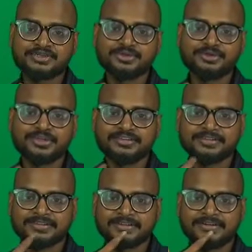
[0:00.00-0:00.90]
used to do is
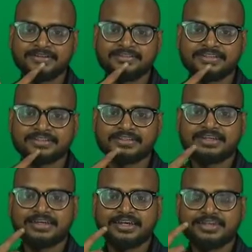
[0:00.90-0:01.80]
uh, always
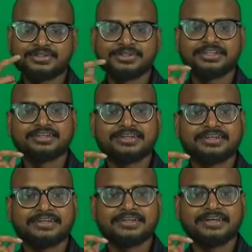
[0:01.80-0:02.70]
I used to sit
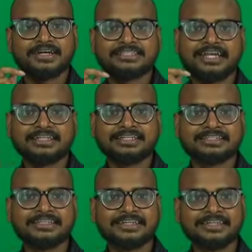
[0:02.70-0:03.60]
uh, on Saturday,
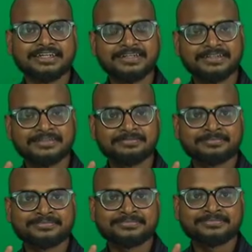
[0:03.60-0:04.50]
Sunday, and uh,
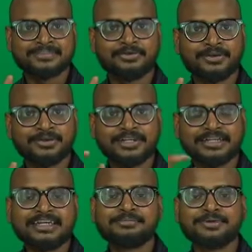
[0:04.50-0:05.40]
I want to read
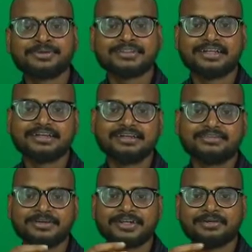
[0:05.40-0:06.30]
10 books and I
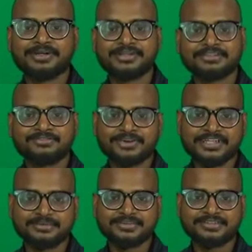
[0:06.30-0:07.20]
want to complete four
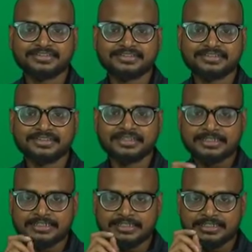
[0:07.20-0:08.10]
chapters.
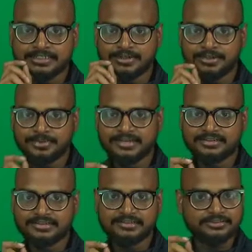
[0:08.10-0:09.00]
It's not
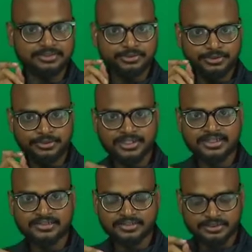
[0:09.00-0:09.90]
practical. You do
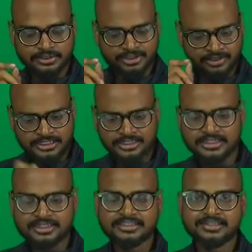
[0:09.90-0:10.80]
that, you don't learn
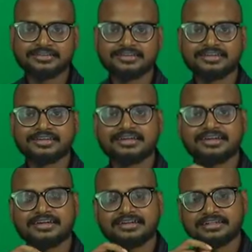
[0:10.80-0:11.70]
anything,
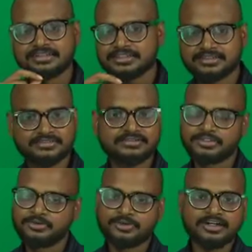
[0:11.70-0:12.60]
and it's
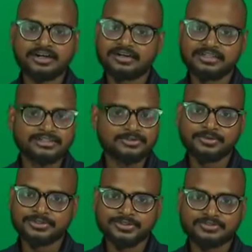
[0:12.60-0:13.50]
you work hard, it
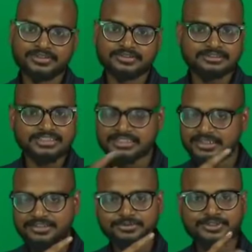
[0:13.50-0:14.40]
goes nowhere. Just like
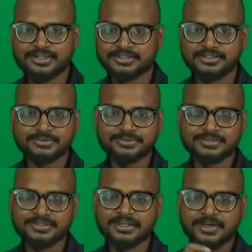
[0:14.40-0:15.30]
that woodcutter too.
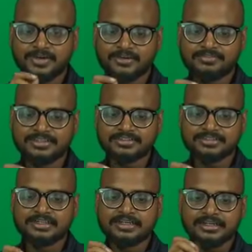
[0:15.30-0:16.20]
Always
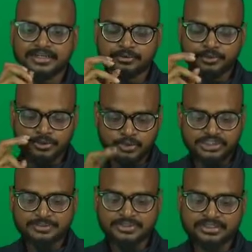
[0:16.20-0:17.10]
try to put two
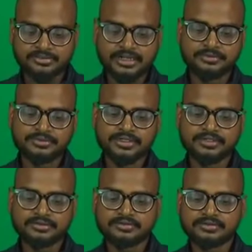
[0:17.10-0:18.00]
chapters of how to read,
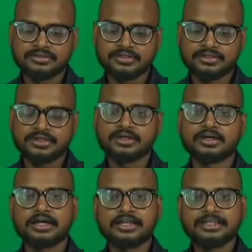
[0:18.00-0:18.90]

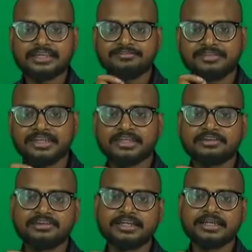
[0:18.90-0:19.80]
and every
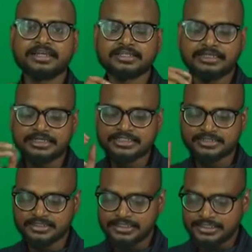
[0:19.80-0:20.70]
every day at least
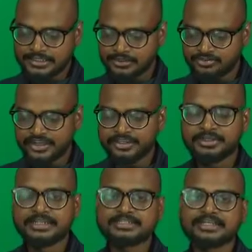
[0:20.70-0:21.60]
give five
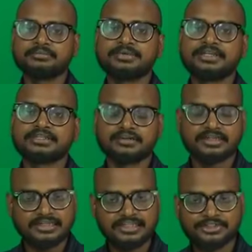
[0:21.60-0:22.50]
minutes, ten minutes, or
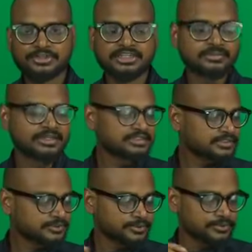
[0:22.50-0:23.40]
at least 20
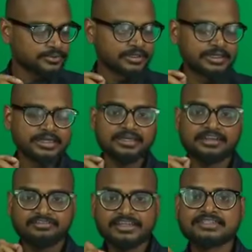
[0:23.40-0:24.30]
minutes to
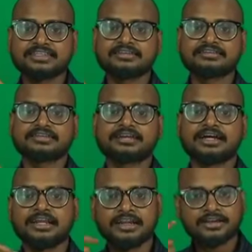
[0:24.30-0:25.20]
revise things or